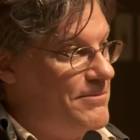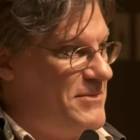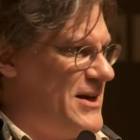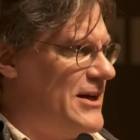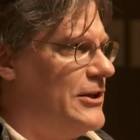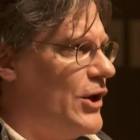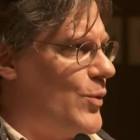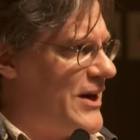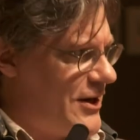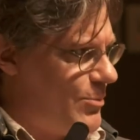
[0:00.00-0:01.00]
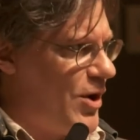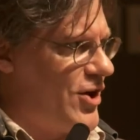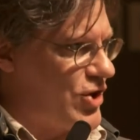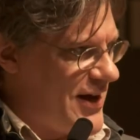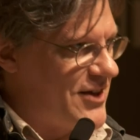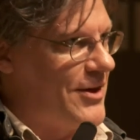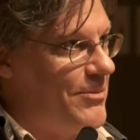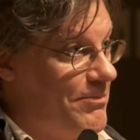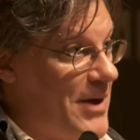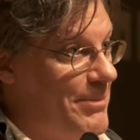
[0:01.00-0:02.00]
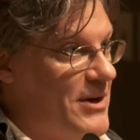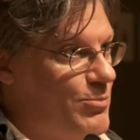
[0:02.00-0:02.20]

did La Guida di Bragia as a puppet